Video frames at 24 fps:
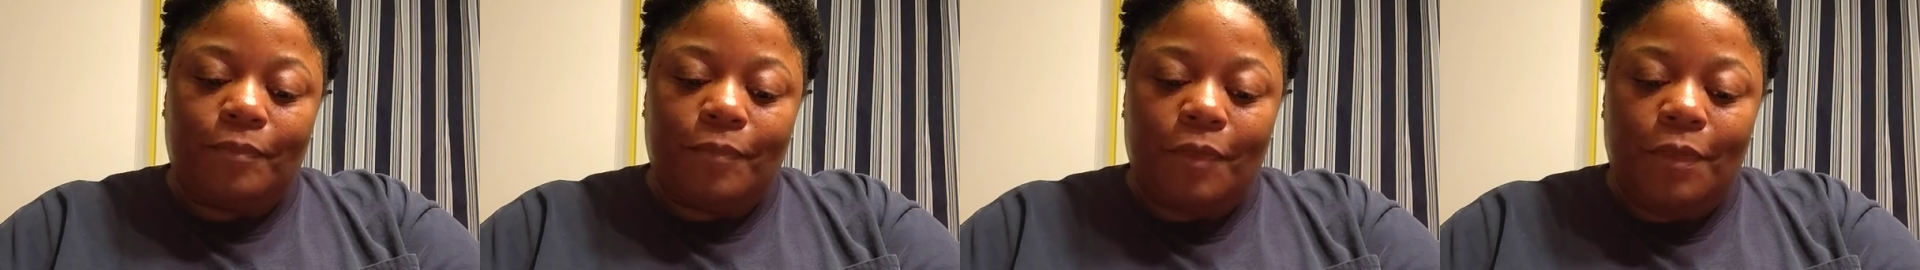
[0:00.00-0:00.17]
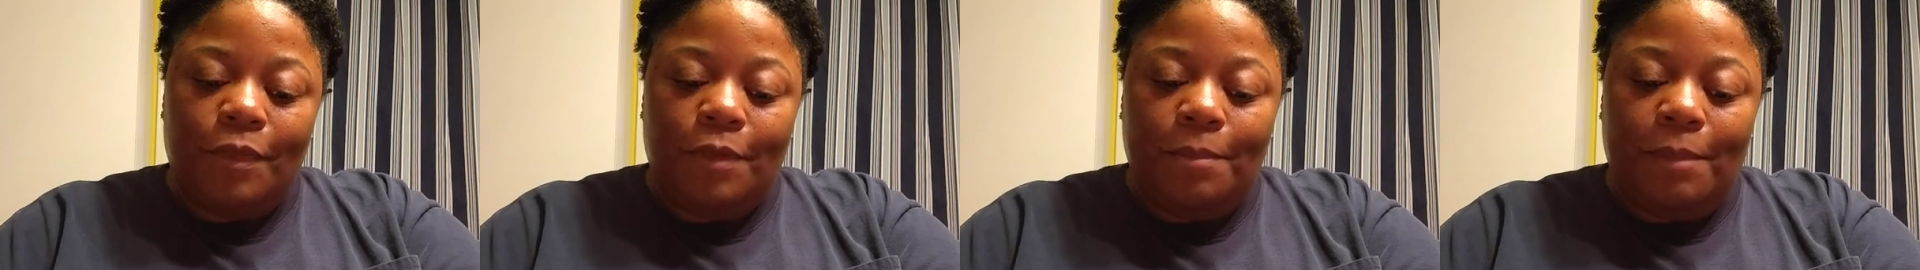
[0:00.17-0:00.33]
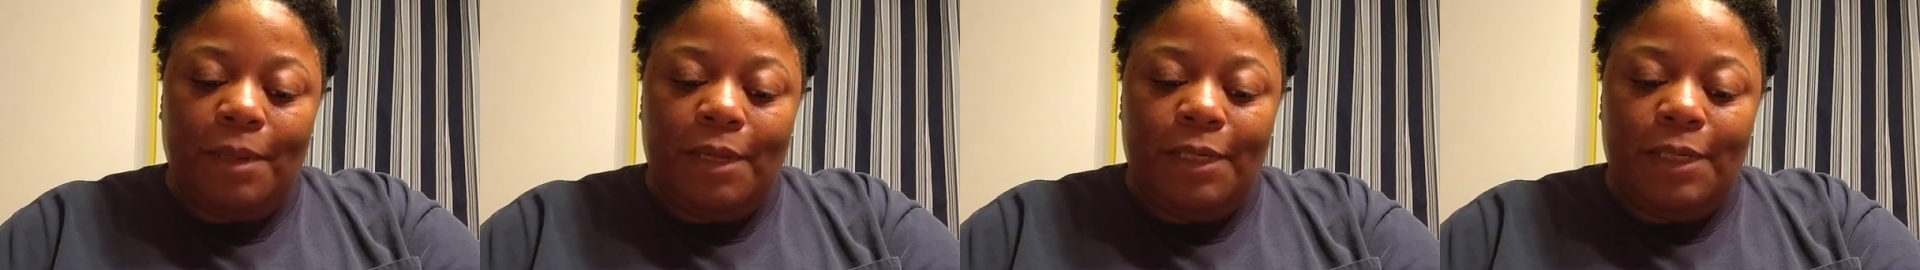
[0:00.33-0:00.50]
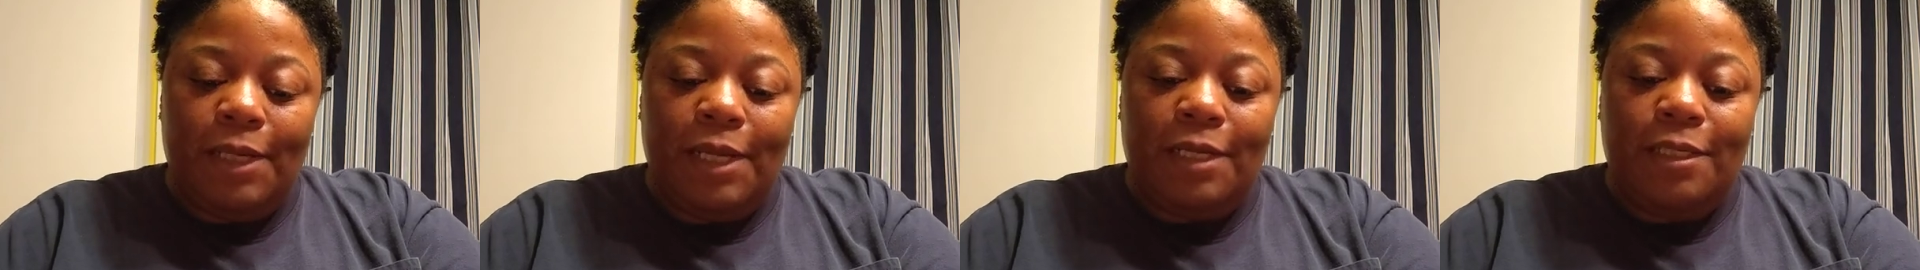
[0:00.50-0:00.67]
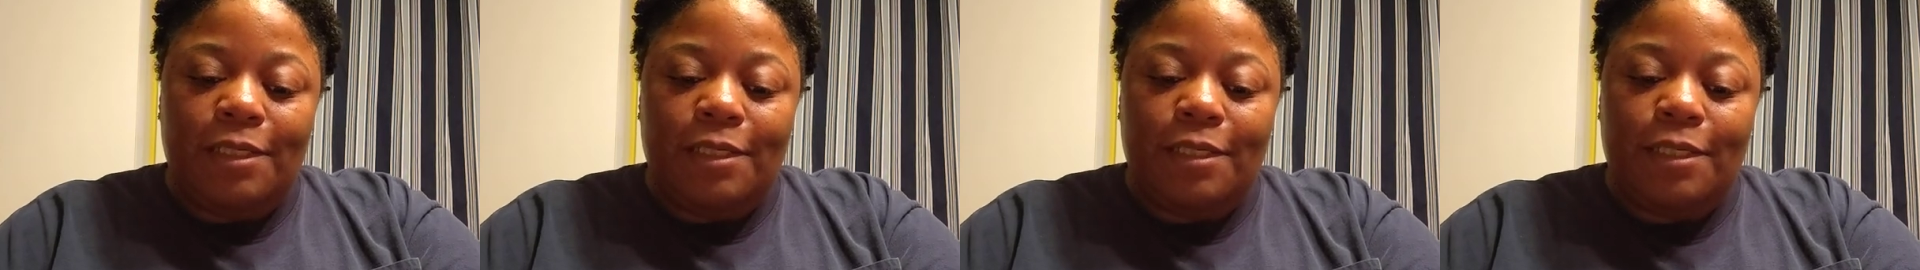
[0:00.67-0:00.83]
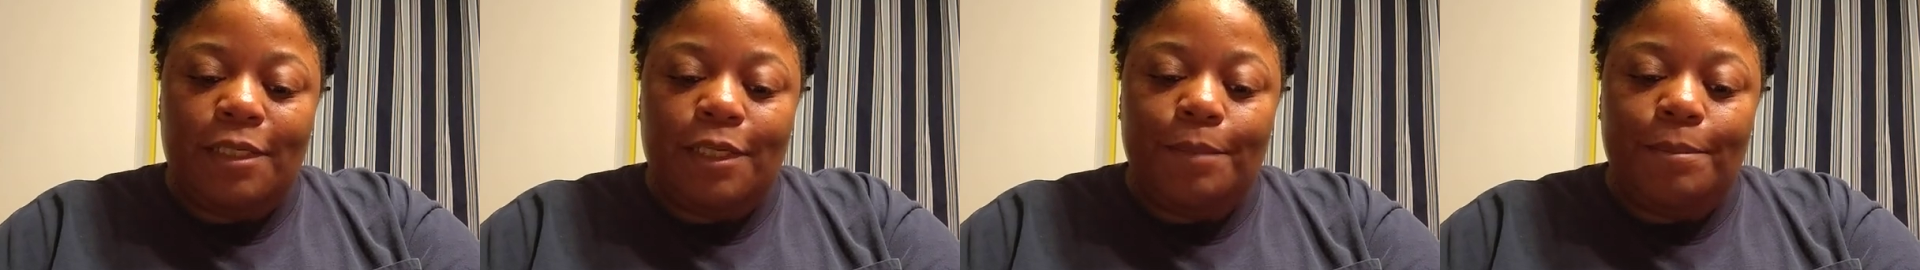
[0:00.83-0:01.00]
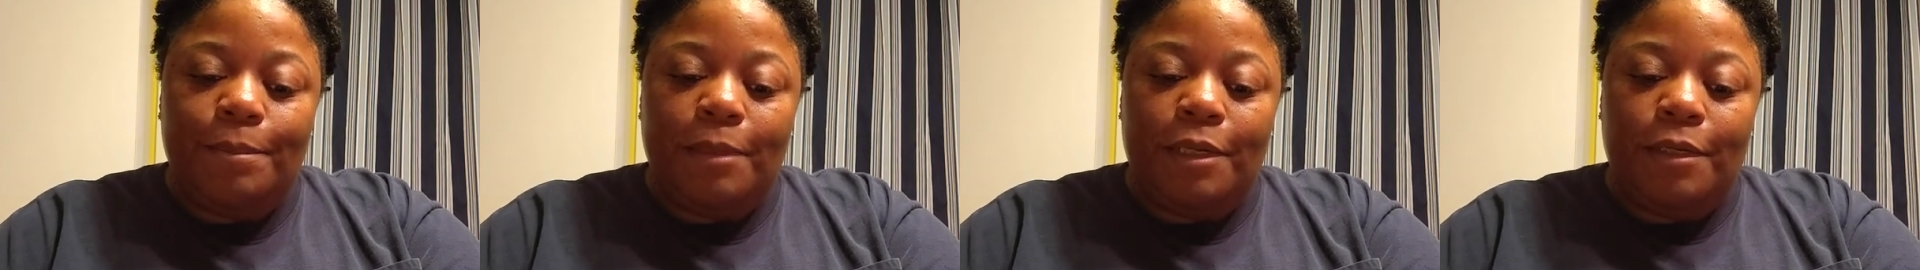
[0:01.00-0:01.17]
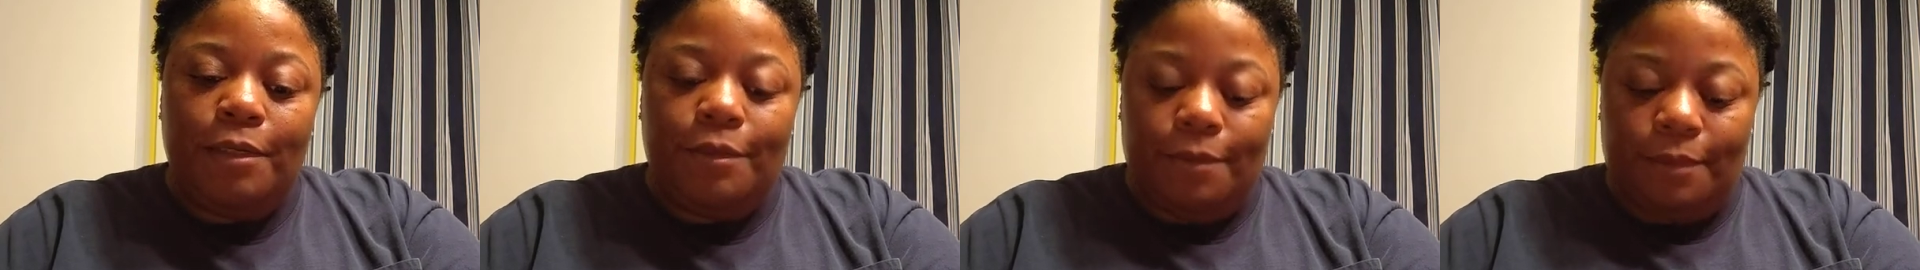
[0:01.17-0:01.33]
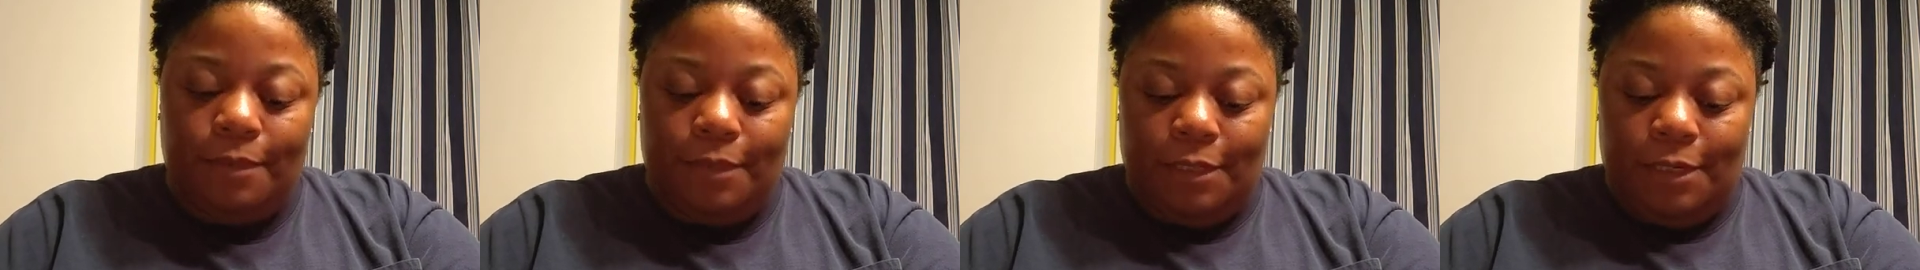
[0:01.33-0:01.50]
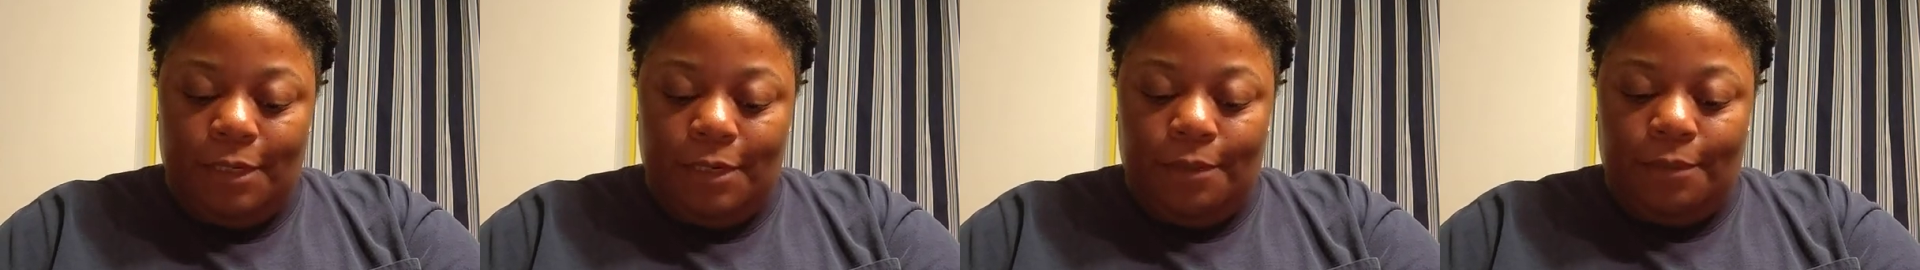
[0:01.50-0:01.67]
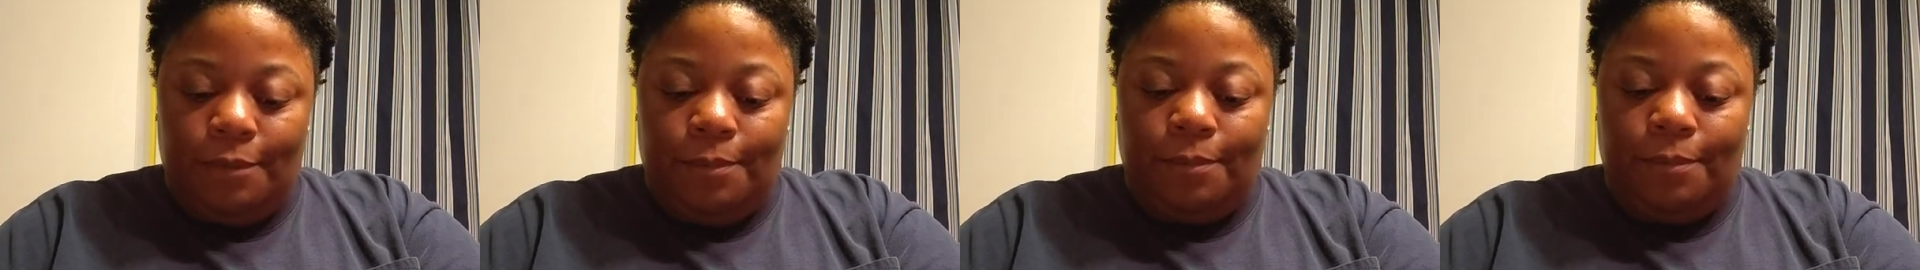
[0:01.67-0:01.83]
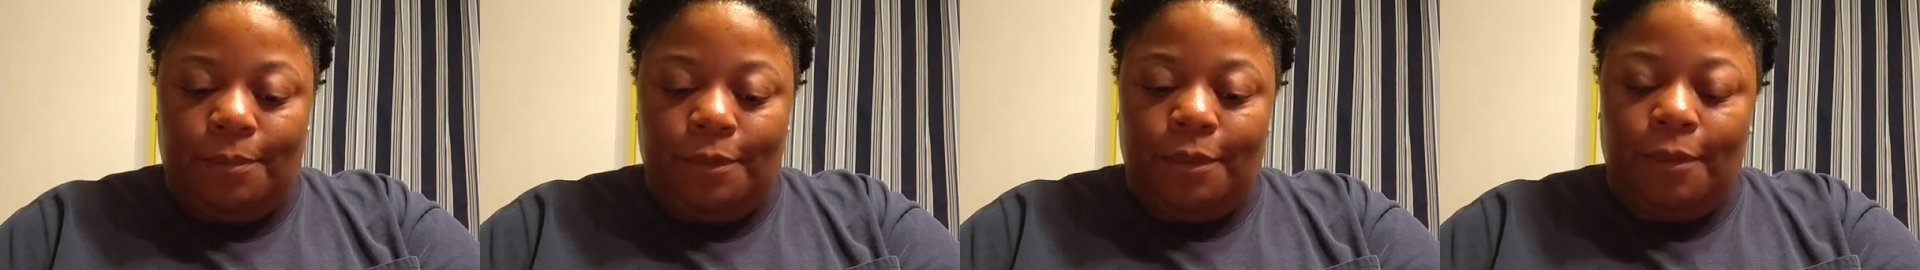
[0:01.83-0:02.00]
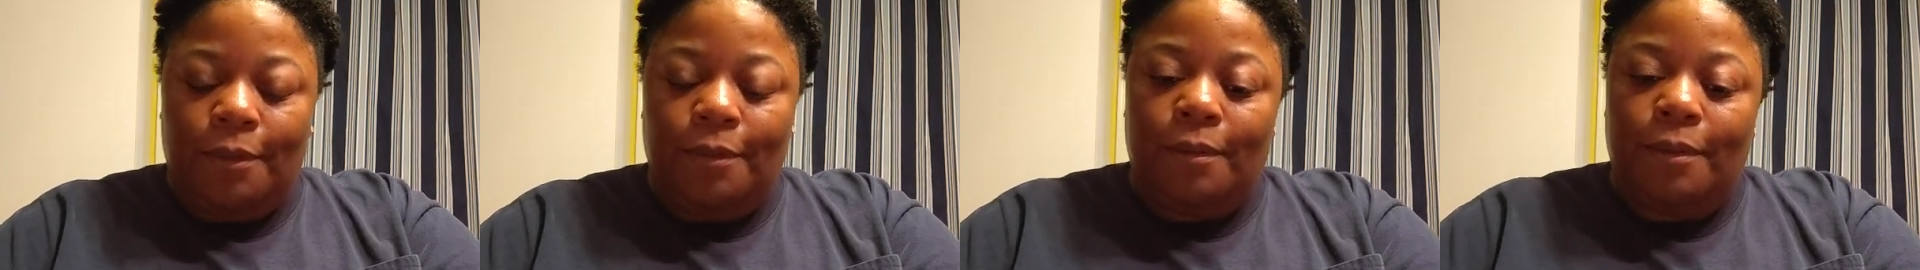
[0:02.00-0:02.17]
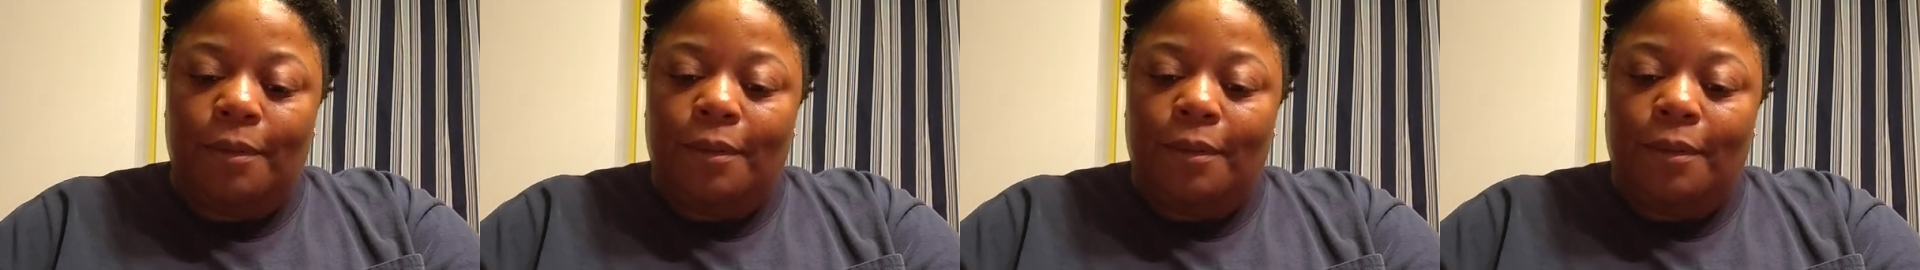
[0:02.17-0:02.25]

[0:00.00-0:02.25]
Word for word: You might not see me doing all the work,